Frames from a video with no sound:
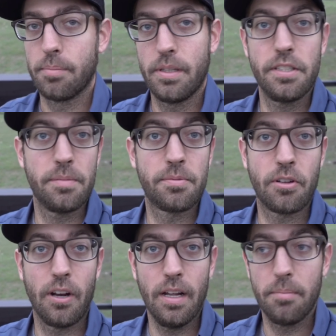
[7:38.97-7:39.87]
Please
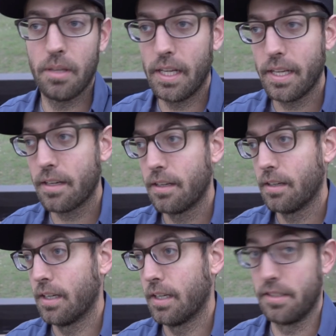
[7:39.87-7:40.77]
subscribe, like,
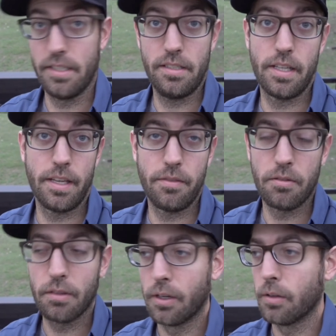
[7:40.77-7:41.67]
dislike if you
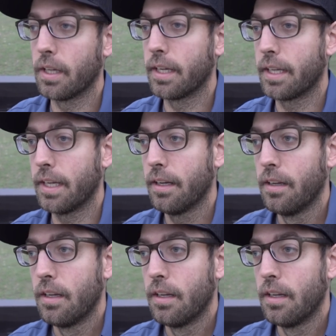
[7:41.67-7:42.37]
really don't like it.